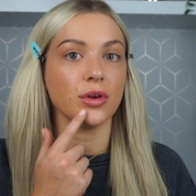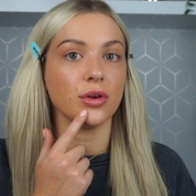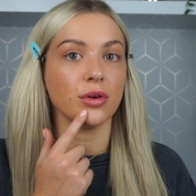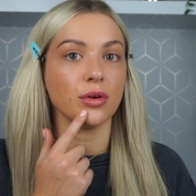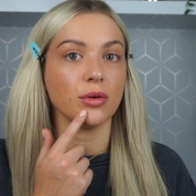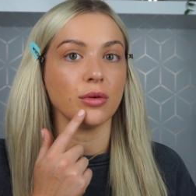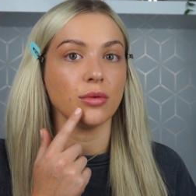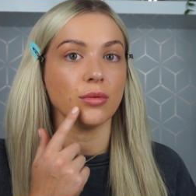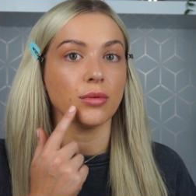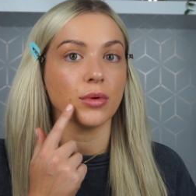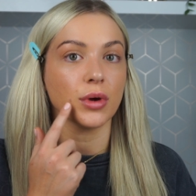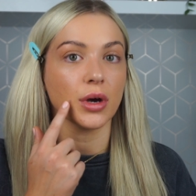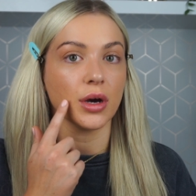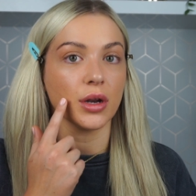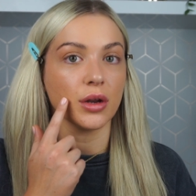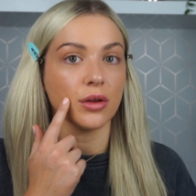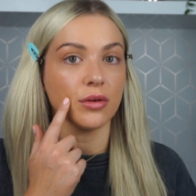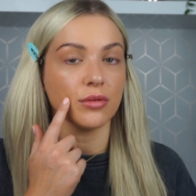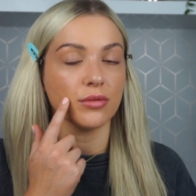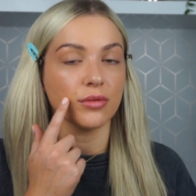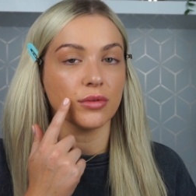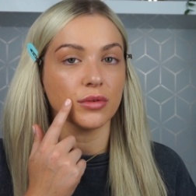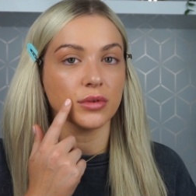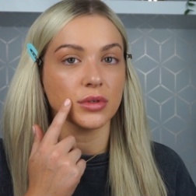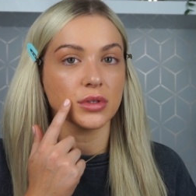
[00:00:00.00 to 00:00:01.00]
few kind
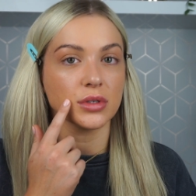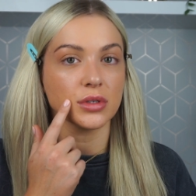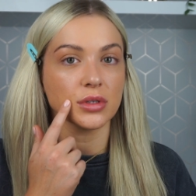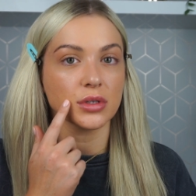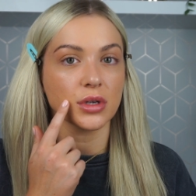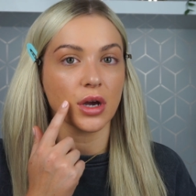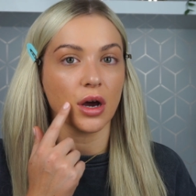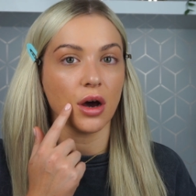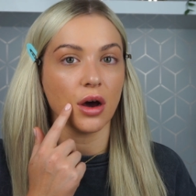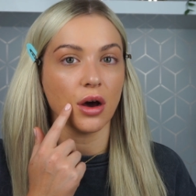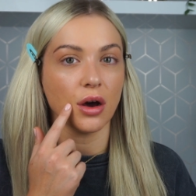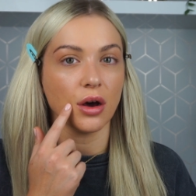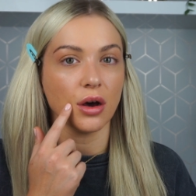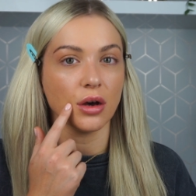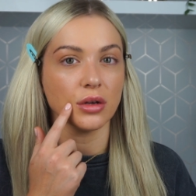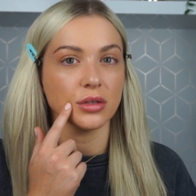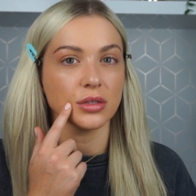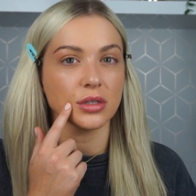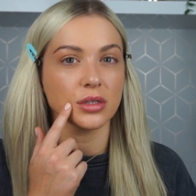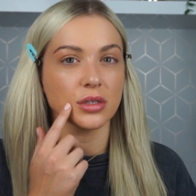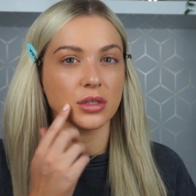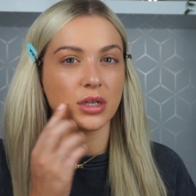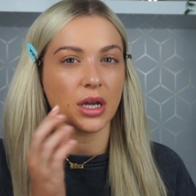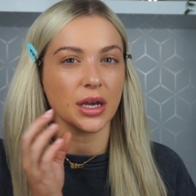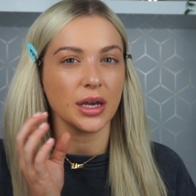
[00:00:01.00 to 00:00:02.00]
of
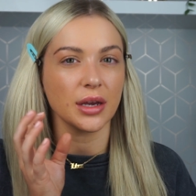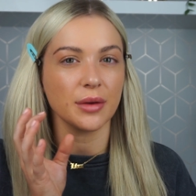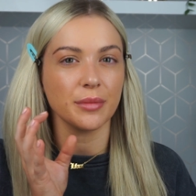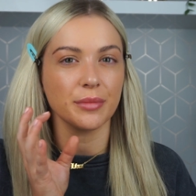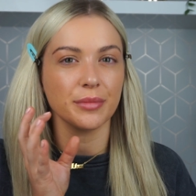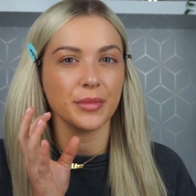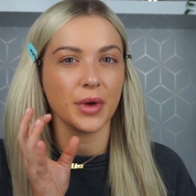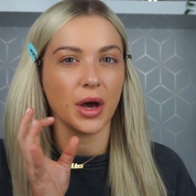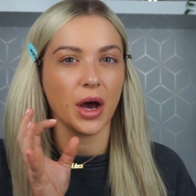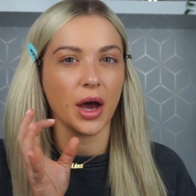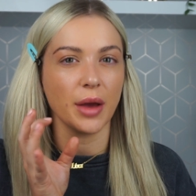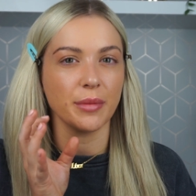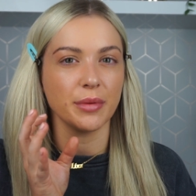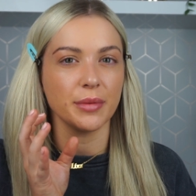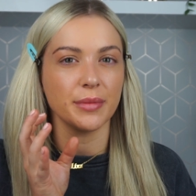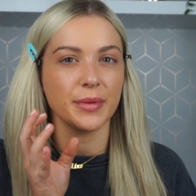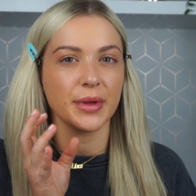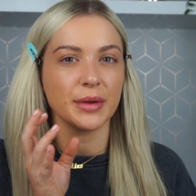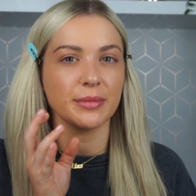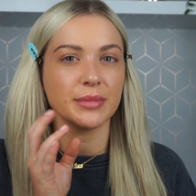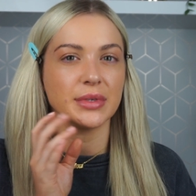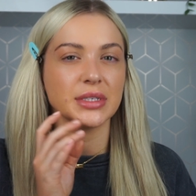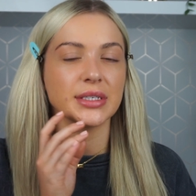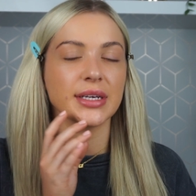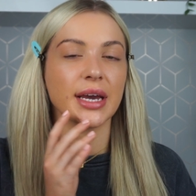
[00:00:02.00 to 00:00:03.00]
scars, like
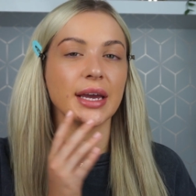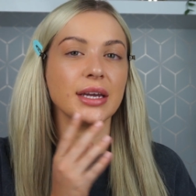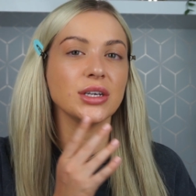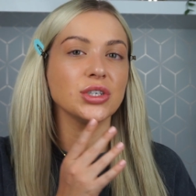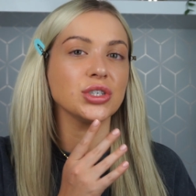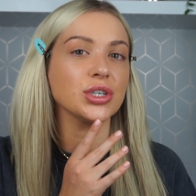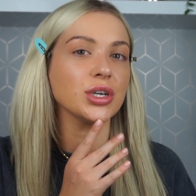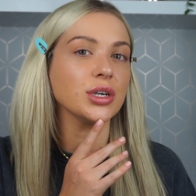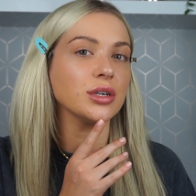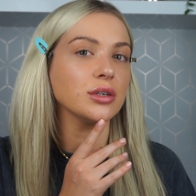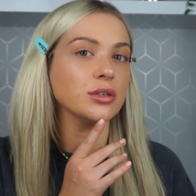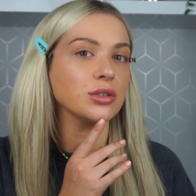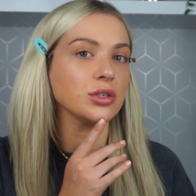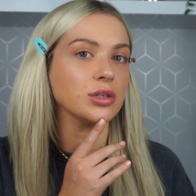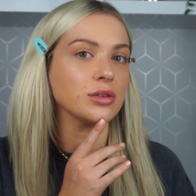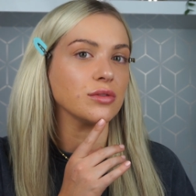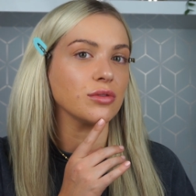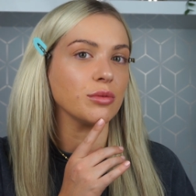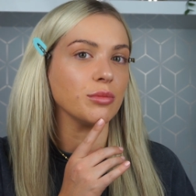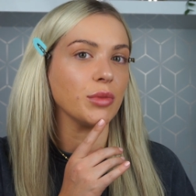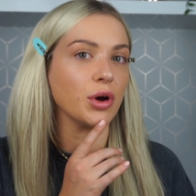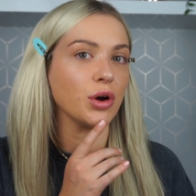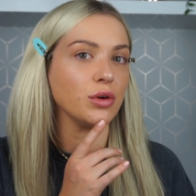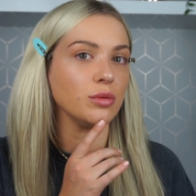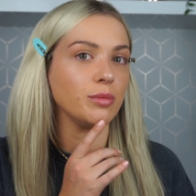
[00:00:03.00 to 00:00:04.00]
hyperpigmentation just
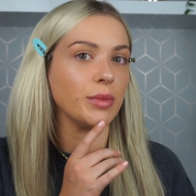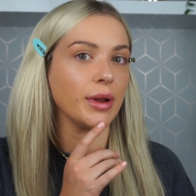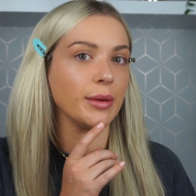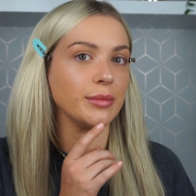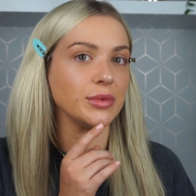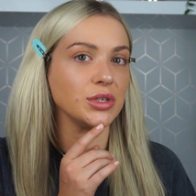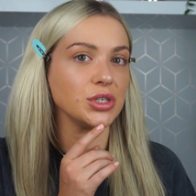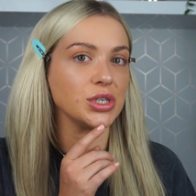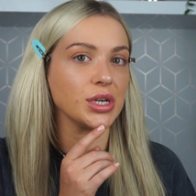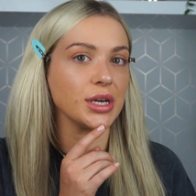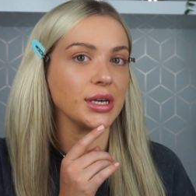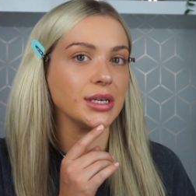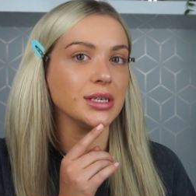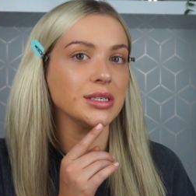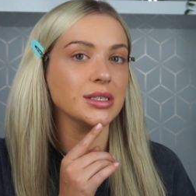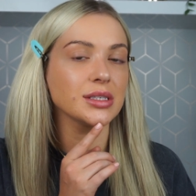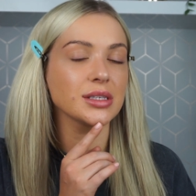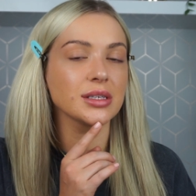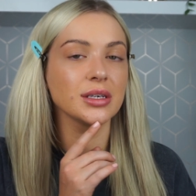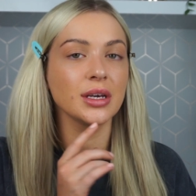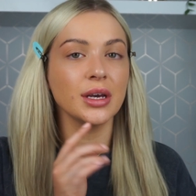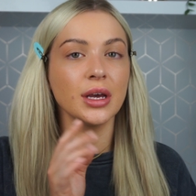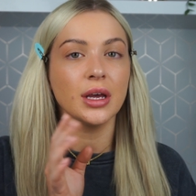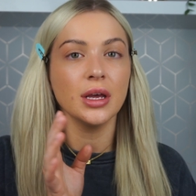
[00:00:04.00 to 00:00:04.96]
from old blemishes.